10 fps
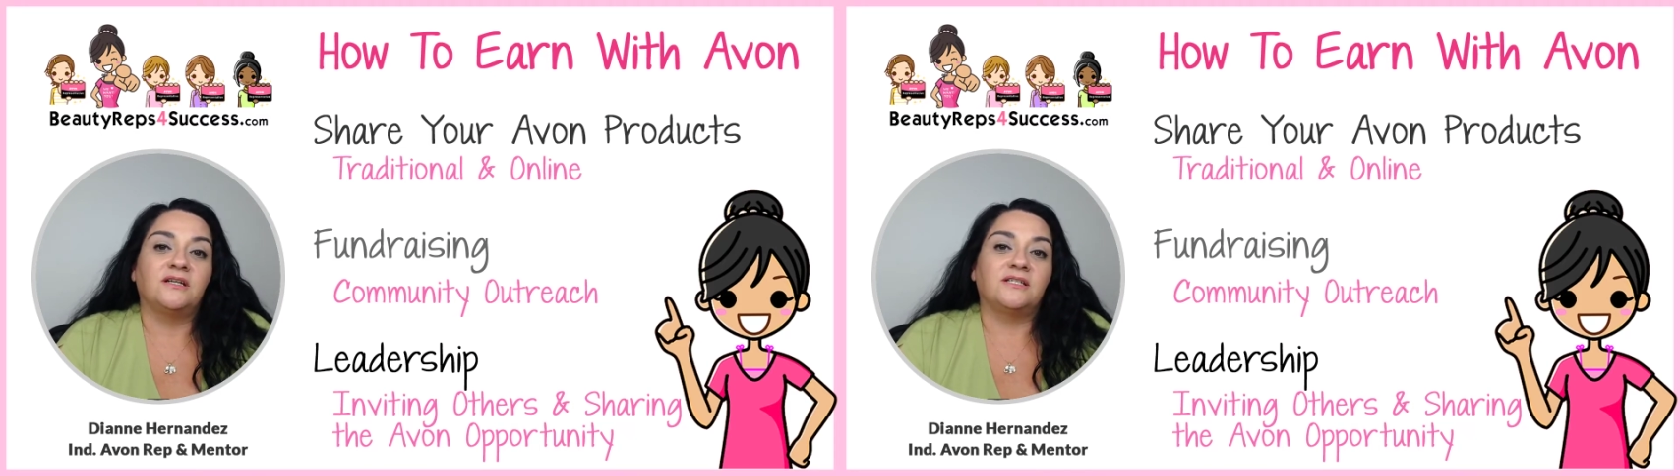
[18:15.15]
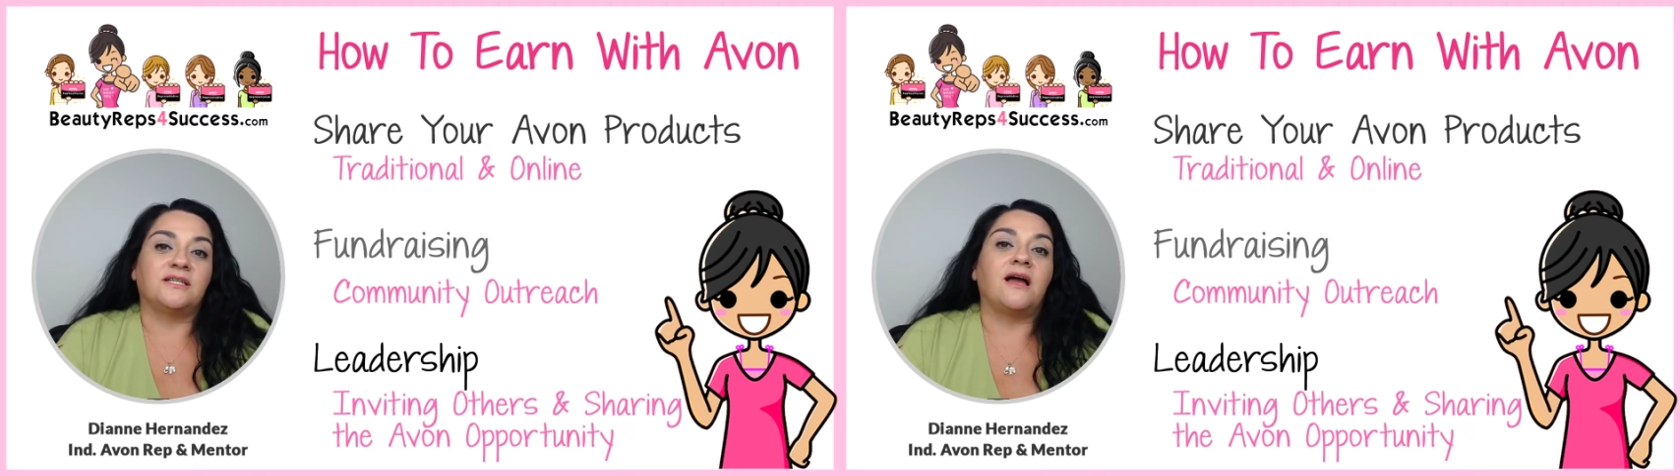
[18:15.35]

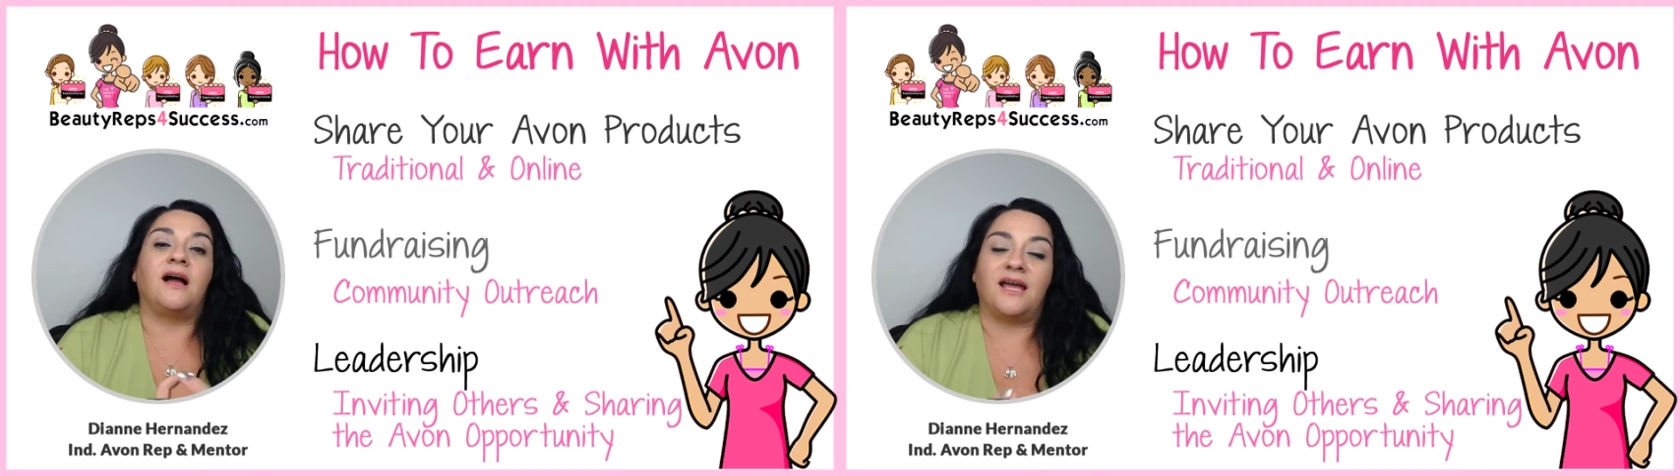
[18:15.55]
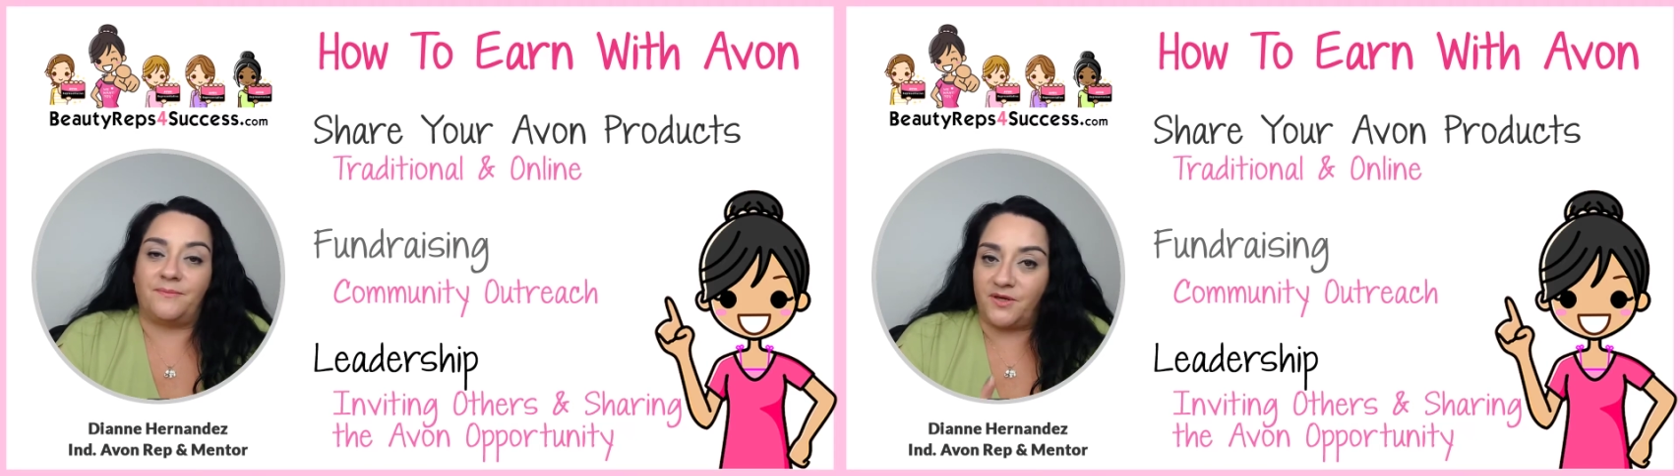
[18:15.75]

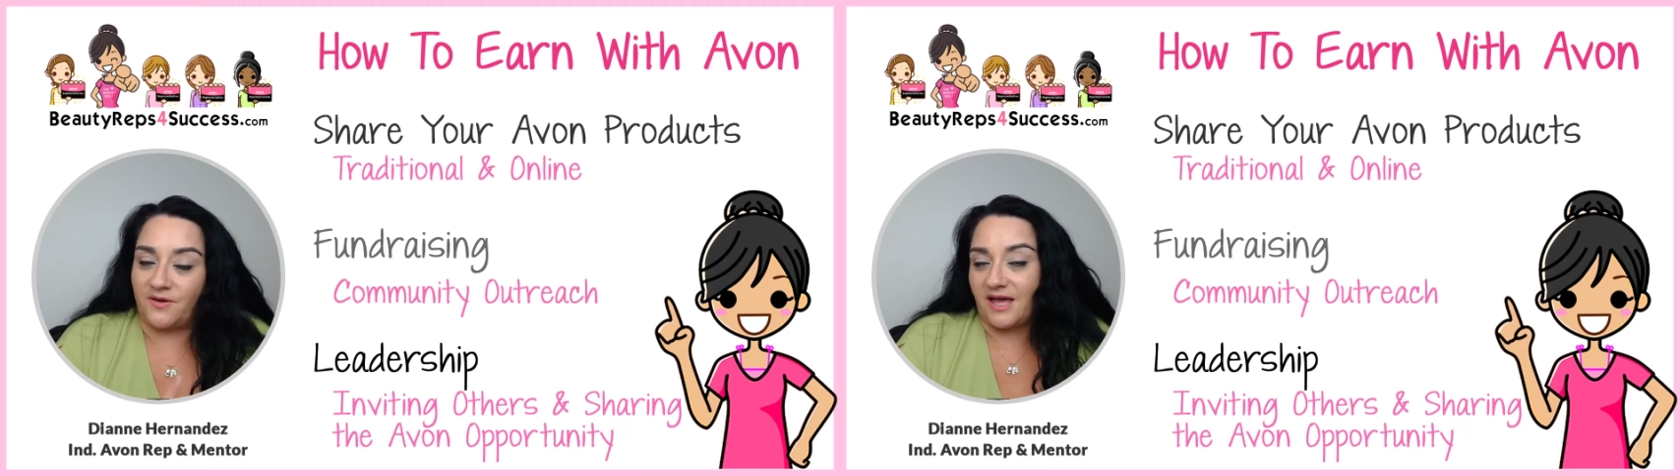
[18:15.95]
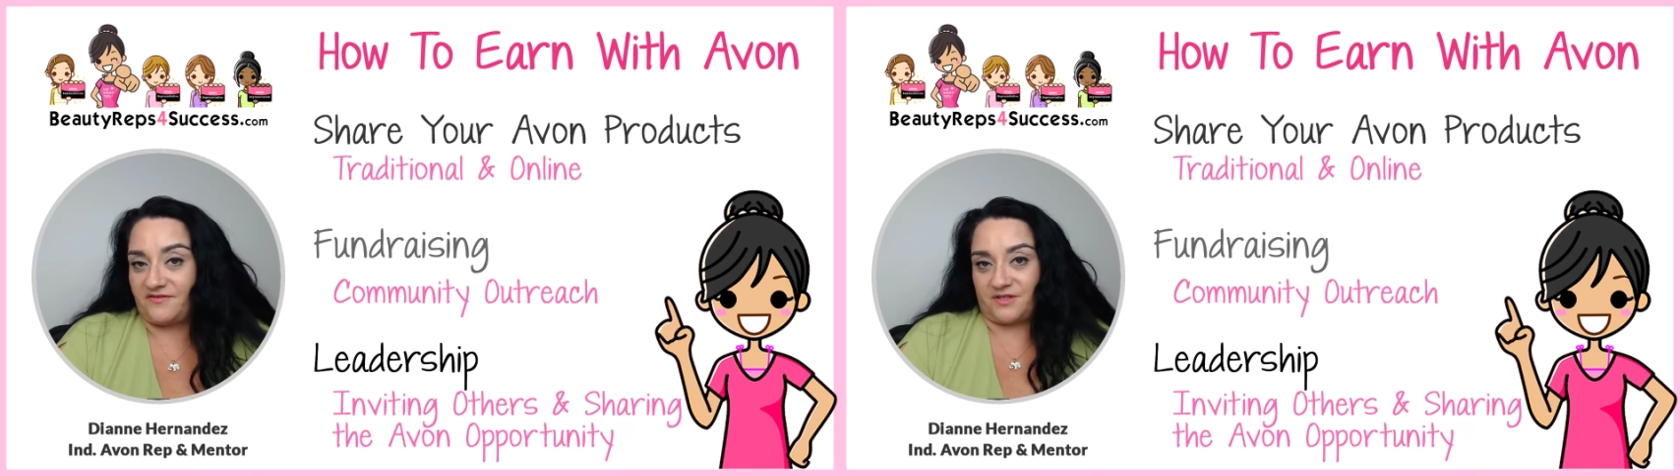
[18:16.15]
time you
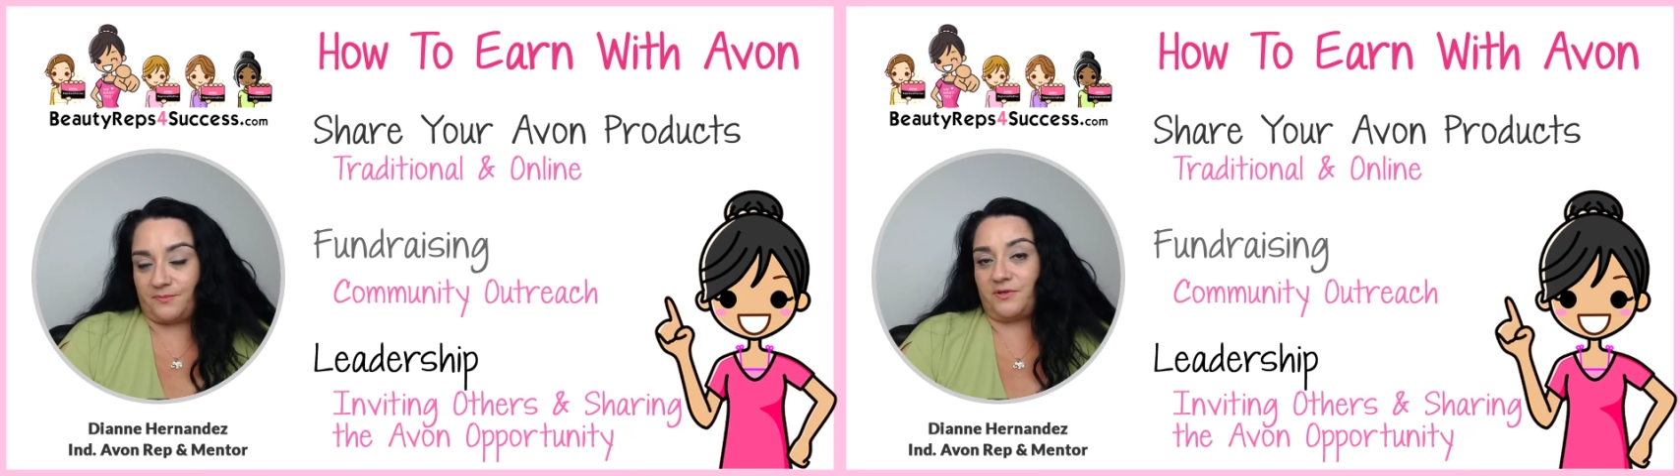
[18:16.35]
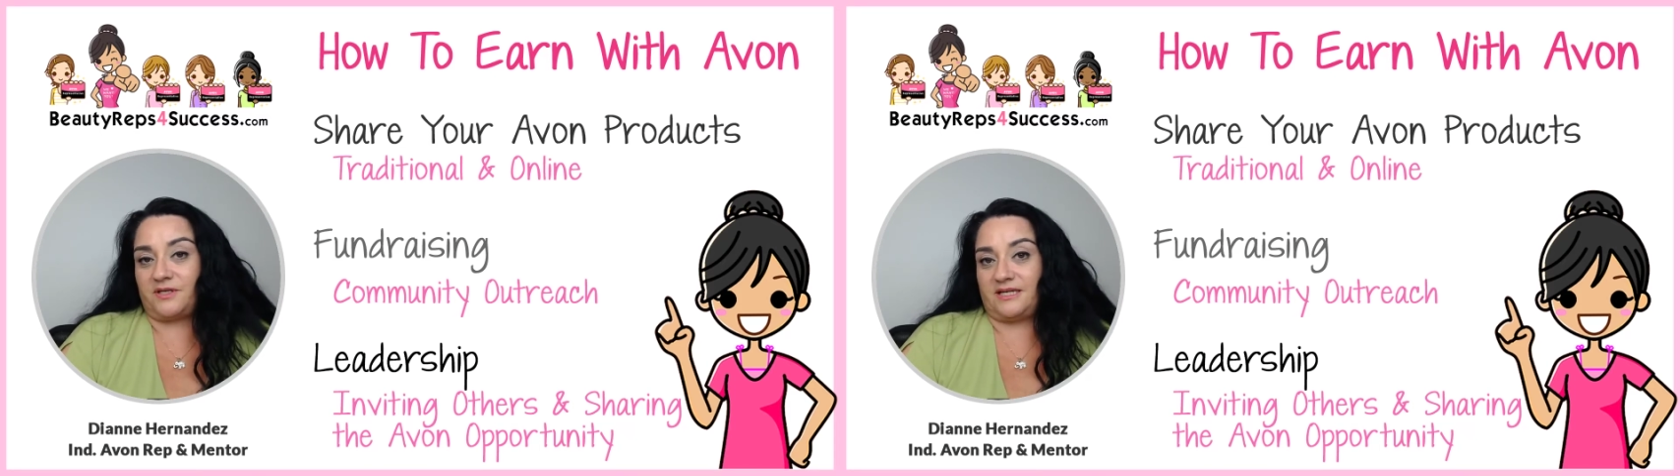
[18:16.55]
have to
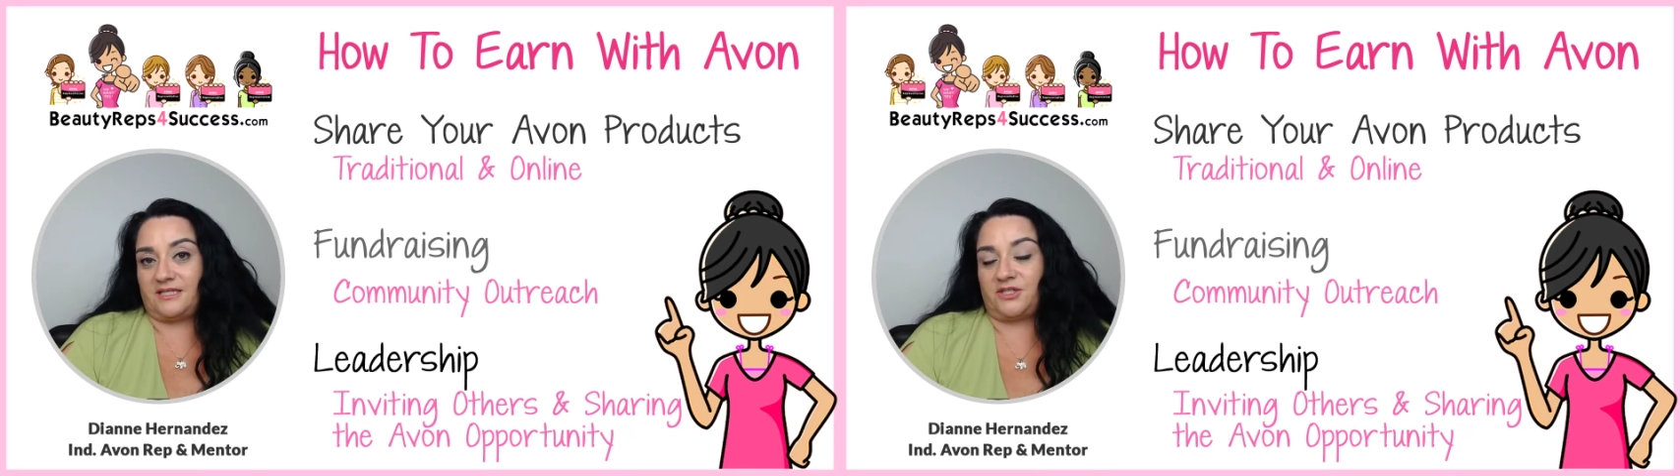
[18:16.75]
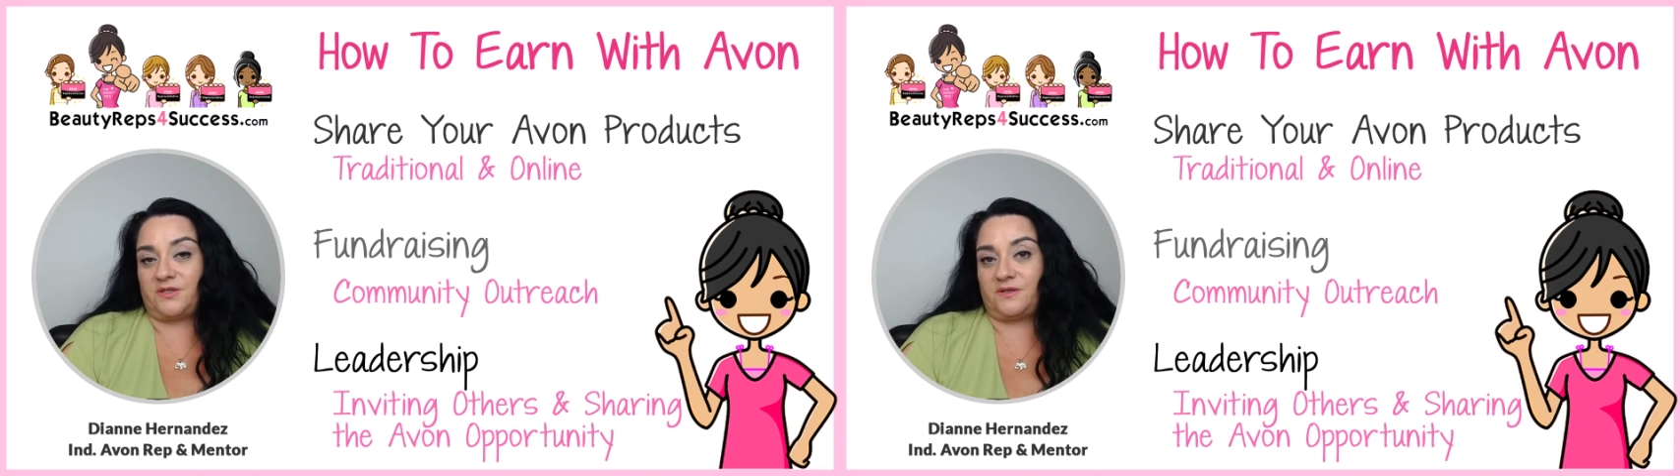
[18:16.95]
put
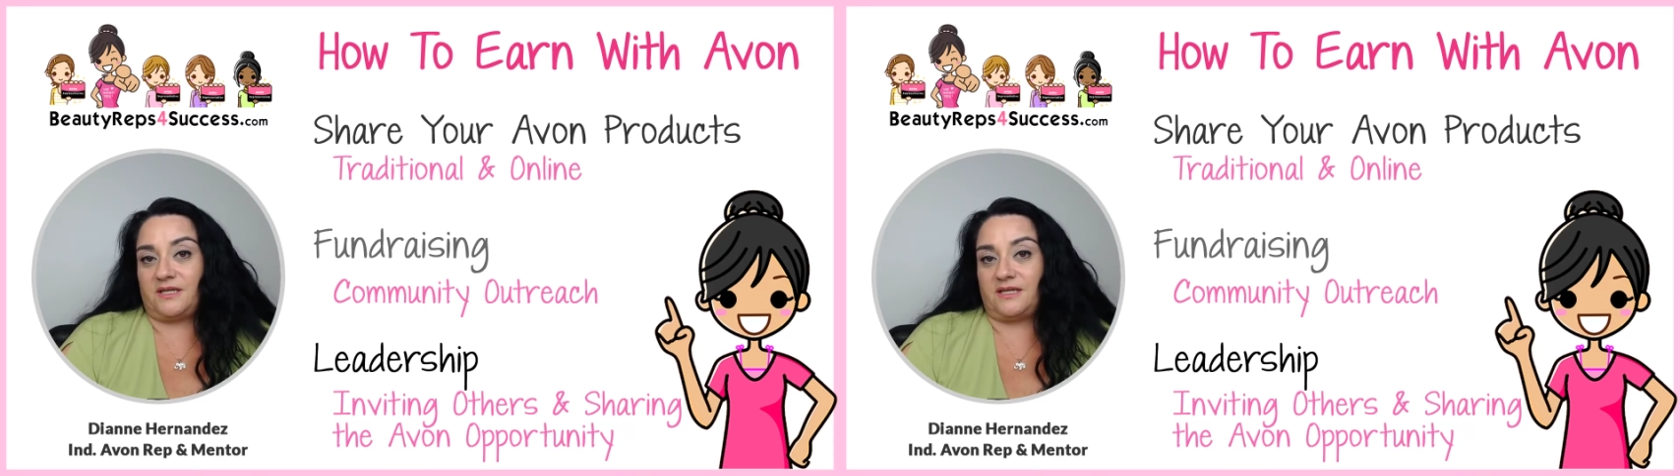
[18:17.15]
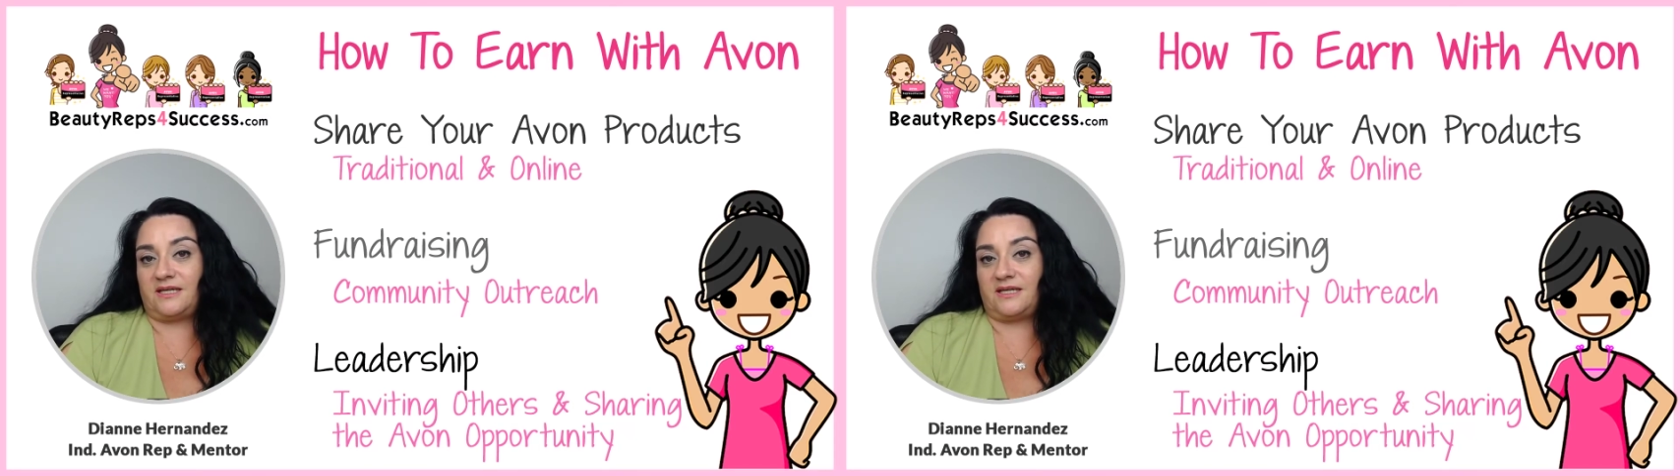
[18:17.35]
into it.